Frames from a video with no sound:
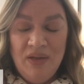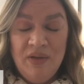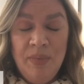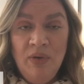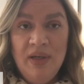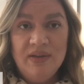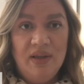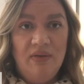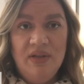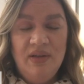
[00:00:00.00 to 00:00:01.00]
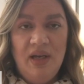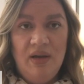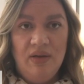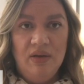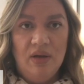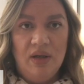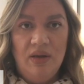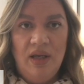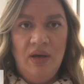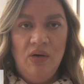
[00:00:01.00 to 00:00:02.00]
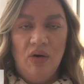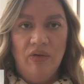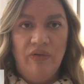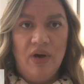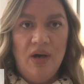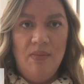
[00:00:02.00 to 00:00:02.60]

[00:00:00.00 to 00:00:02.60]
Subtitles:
To be honest, there isn't anything that I can think of.